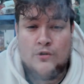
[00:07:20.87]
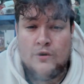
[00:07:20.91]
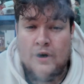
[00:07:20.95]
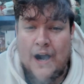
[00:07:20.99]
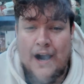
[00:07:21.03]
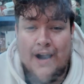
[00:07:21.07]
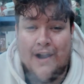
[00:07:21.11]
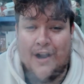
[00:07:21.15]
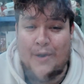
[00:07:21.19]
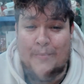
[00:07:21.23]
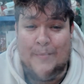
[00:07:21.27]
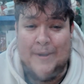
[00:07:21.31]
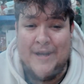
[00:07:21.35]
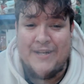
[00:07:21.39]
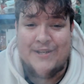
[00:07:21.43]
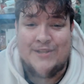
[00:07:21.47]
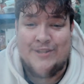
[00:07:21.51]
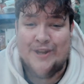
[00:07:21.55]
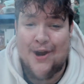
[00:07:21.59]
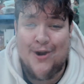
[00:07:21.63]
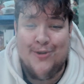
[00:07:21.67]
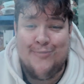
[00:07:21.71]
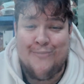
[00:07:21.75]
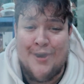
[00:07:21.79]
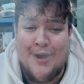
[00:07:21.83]
I'm going to be
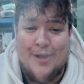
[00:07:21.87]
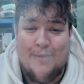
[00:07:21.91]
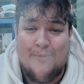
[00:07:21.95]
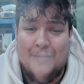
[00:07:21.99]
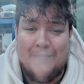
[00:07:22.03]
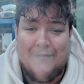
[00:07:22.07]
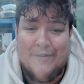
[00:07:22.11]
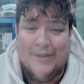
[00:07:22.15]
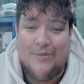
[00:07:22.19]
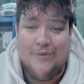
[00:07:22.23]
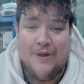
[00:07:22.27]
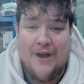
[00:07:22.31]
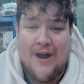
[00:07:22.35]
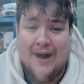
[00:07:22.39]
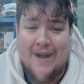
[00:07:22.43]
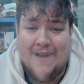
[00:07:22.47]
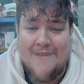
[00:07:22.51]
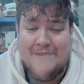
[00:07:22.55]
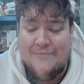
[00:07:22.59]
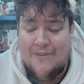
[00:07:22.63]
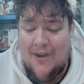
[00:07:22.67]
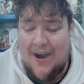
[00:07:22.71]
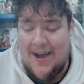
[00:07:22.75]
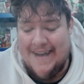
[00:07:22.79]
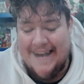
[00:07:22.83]
so real with you
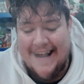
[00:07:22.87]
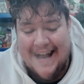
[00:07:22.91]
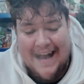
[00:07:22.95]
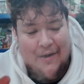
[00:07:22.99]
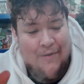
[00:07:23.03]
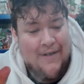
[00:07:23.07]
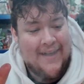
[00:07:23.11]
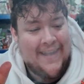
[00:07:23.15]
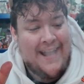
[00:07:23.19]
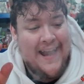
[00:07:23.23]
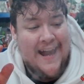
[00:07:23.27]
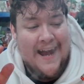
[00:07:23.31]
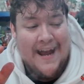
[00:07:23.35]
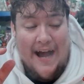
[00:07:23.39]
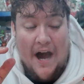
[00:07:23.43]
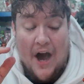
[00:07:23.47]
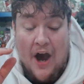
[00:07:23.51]
guys right now, okay?